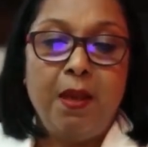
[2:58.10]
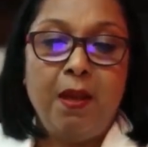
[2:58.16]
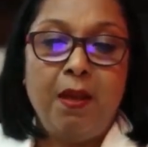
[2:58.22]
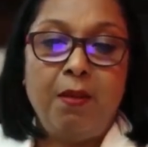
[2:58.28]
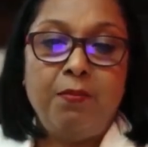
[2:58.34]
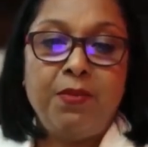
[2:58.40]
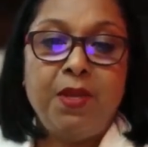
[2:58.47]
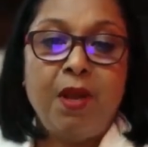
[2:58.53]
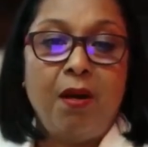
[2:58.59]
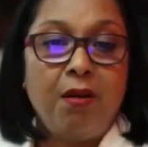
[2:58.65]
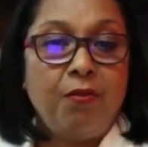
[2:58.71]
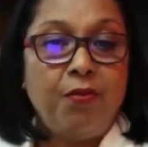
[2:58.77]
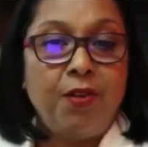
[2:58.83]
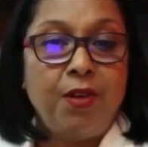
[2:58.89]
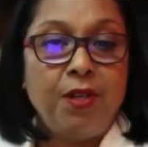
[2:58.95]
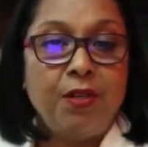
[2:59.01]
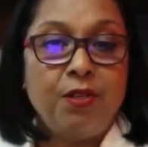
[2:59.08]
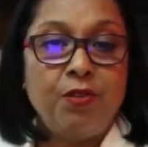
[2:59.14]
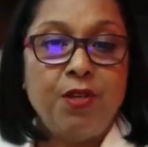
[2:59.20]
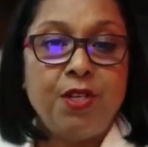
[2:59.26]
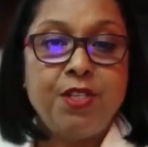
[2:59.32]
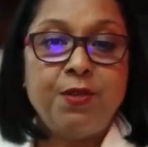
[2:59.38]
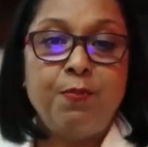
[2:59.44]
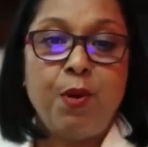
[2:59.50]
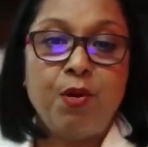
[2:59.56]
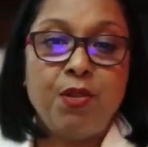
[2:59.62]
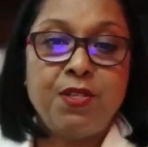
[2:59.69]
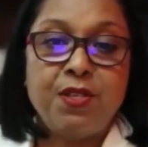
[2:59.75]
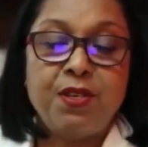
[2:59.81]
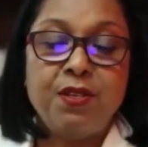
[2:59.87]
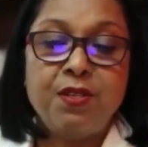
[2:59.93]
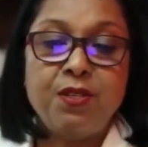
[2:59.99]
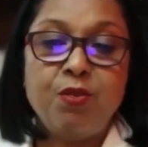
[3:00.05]
I'm thankful to the
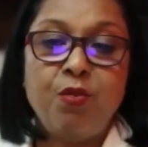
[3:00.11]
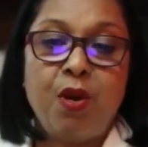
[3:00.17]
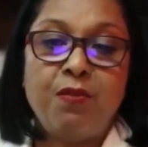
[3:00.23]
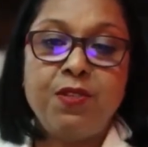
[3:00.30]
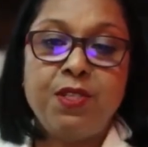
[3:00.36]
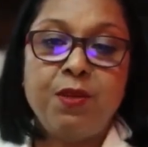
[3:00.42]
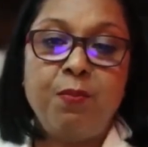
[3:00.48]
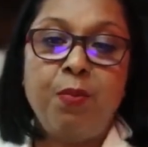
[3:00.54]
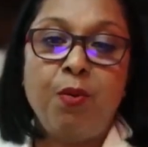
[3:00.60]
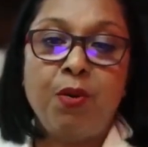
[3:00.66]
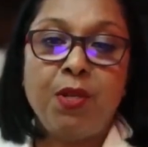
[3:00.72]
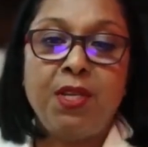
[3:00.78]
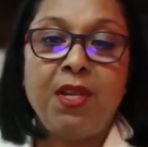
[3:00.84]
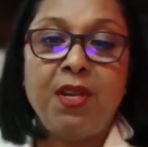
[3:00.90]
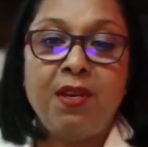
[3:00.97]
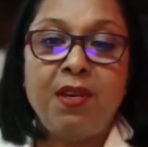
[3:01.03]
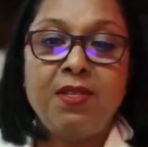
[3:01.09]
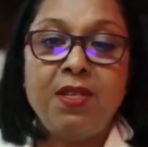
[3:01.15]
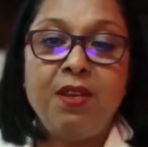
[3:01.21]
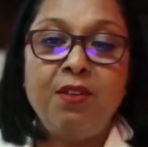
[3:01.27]
sponsors who have supported us